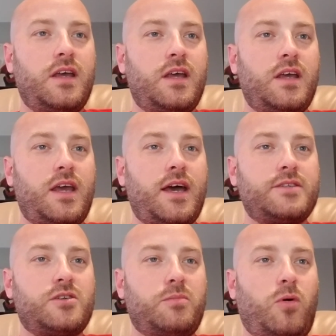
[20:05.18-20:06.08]
Yeah,
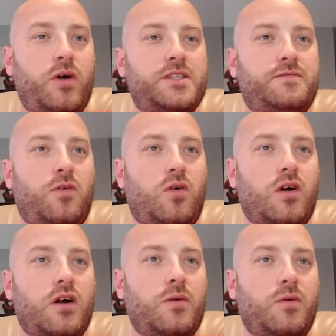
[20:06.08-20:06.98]
so points
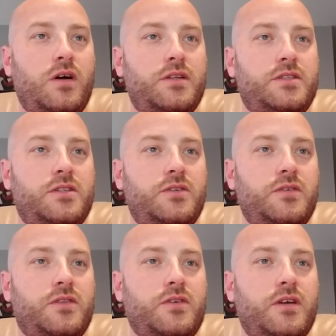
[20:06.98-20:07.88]
for 1, 2,
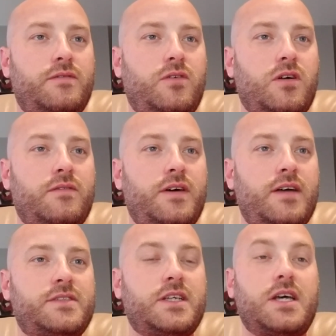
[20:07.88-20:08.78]
3, 4,
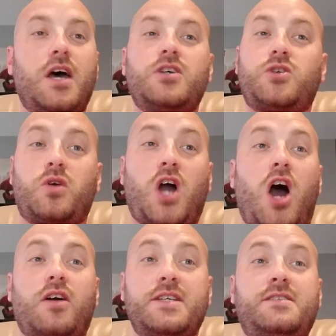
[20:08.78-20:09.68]
5, 6. So
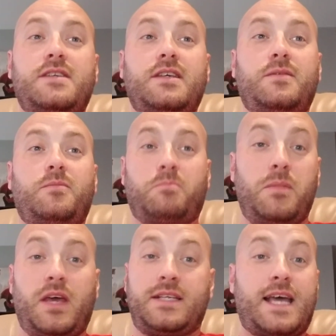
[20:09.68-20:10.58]
Gar is
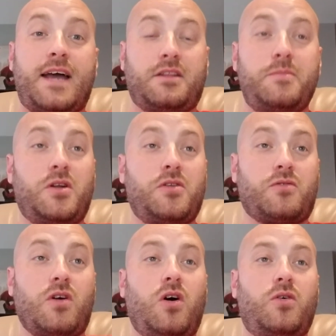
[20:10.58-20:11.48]
exactly middle of the
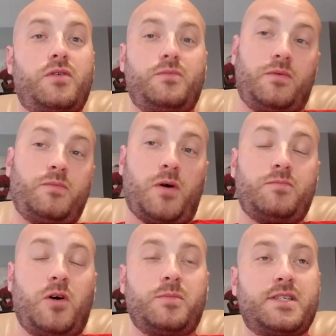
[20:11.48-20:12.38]
road,
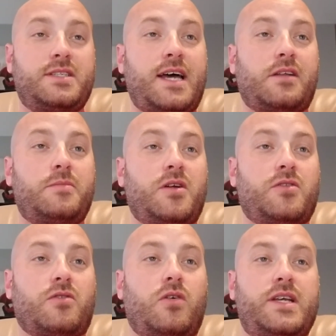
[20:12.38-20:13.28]
almost exactly middle of the road.